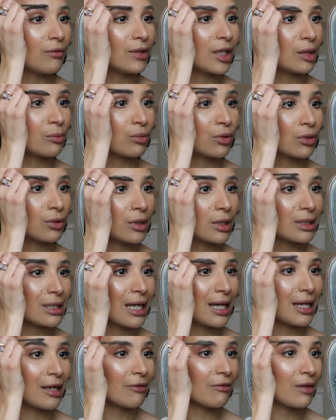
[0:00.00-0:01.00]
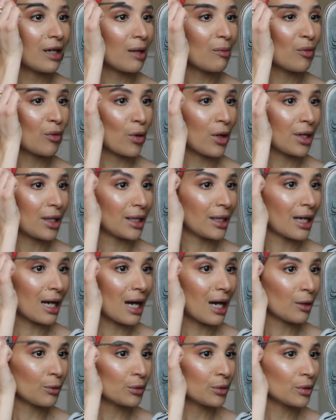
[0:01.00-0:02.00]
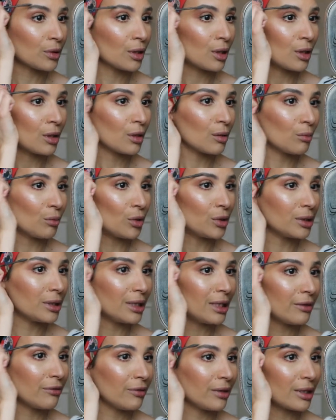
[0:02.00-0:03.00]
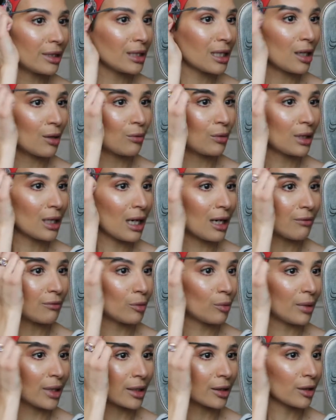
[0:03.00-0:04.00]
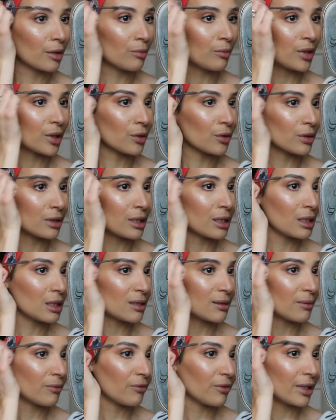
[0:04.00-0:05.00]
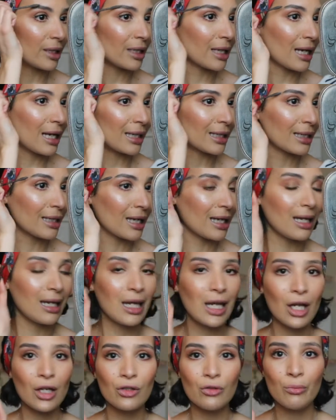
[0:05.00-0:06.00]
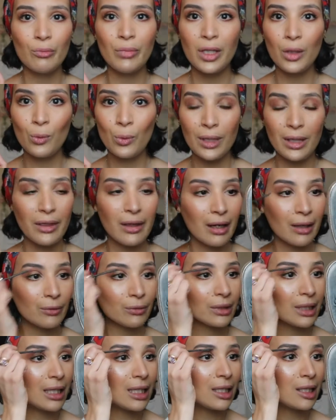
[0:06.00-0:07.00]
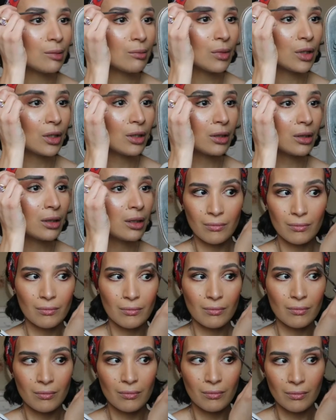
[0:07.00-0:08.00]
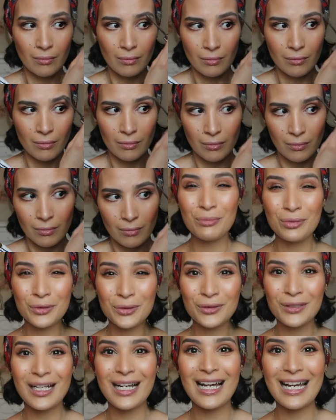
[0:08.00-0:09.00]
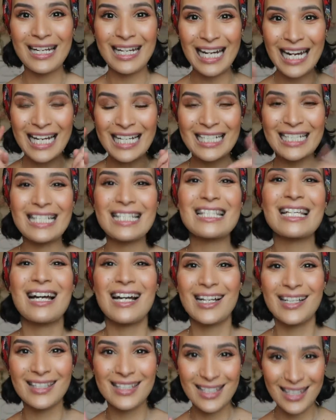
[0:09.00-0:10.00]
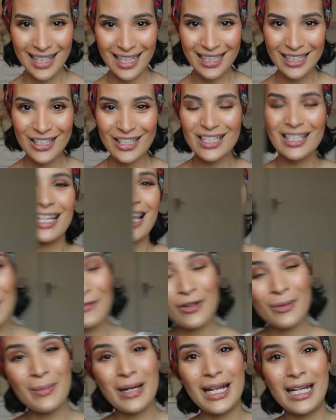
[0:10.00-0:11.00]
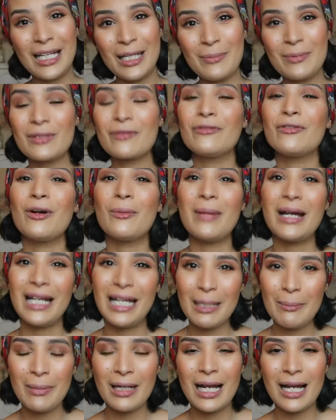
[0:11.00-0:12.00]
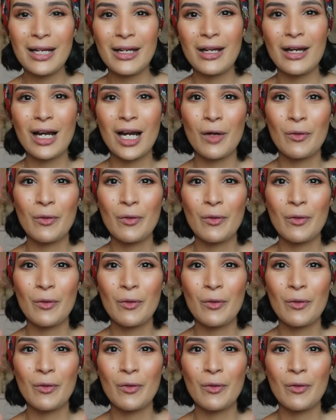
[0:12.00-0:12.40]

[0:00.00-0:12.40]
that product, and I feel I'm running out. But definitely I will have a backup because this is something I cannot be without anymore. Brow and lashes are snatched. Then for my lips, for my lip liner,